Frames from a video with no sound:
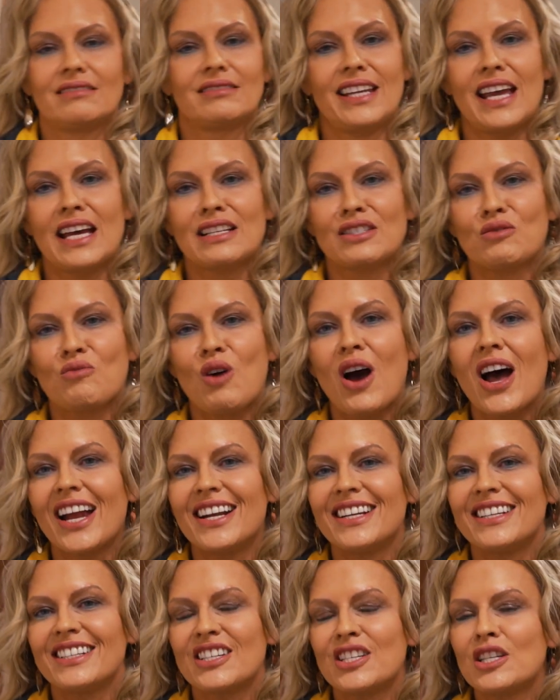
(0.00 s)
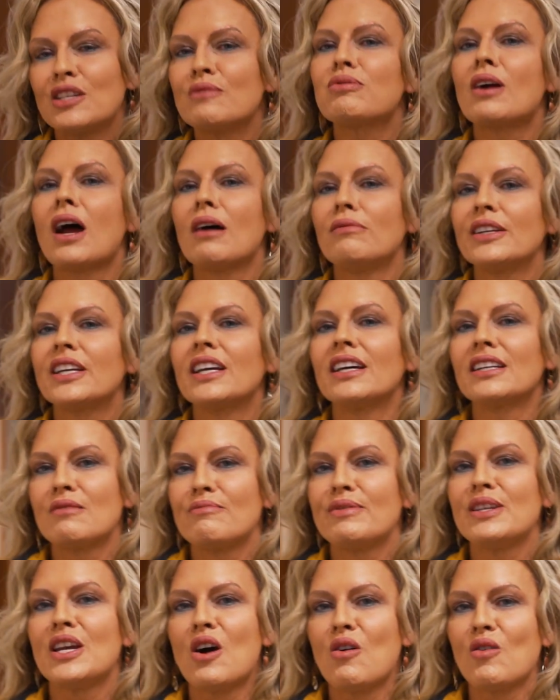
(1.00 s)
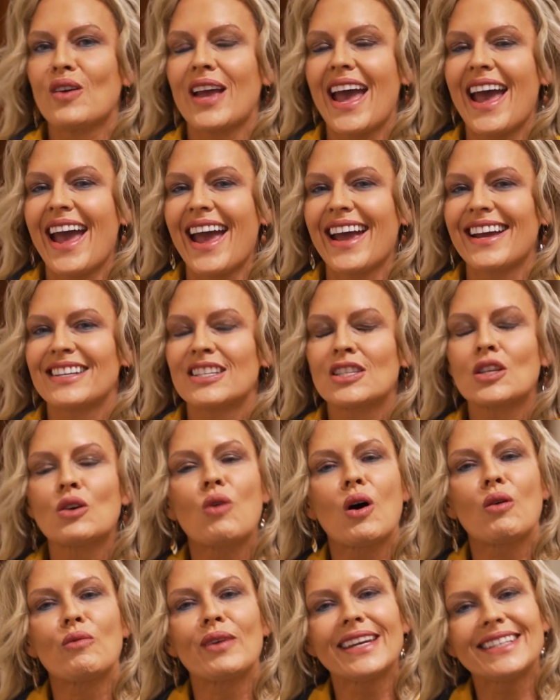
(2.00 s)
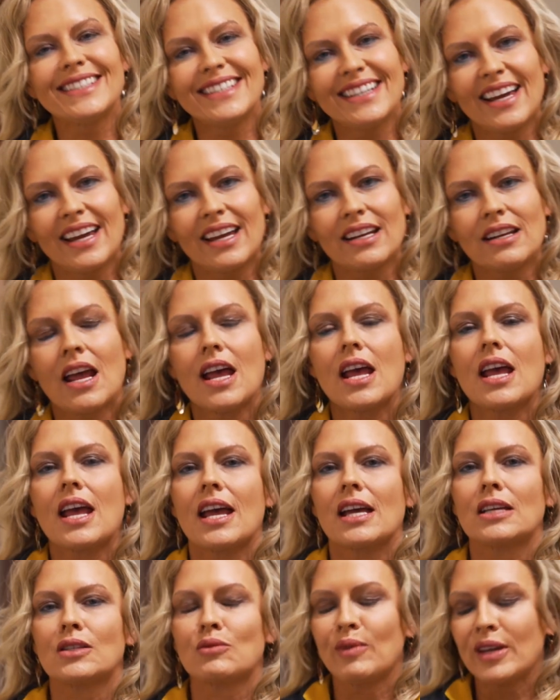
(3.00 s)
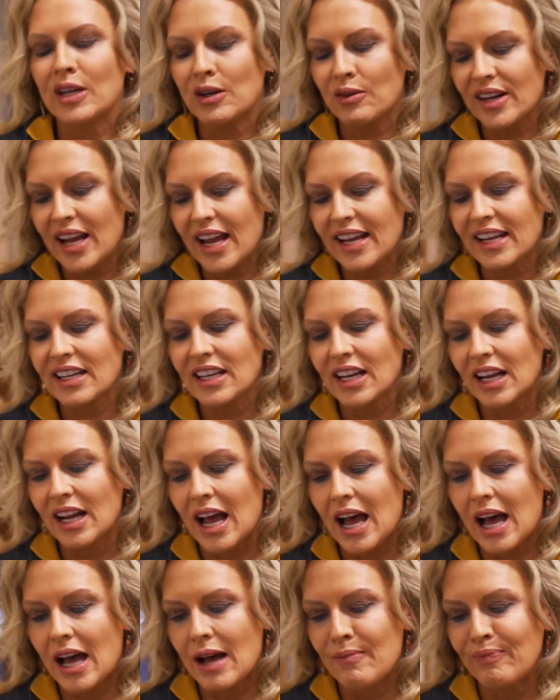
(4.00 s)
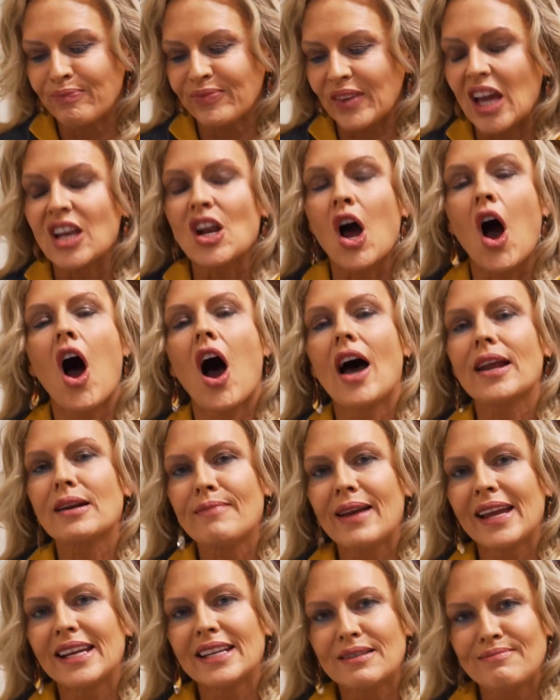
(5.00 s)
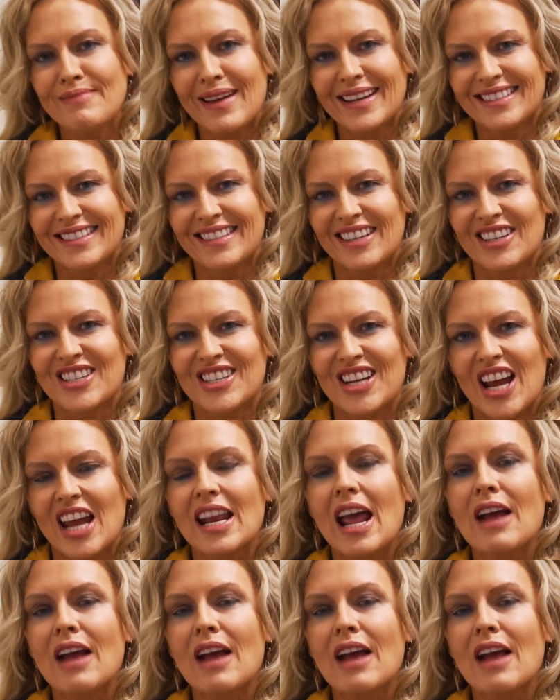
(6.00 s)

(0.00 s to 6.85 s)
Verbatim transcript: guess what? She's probably gonna be okay. So what we did is we created an automated message, and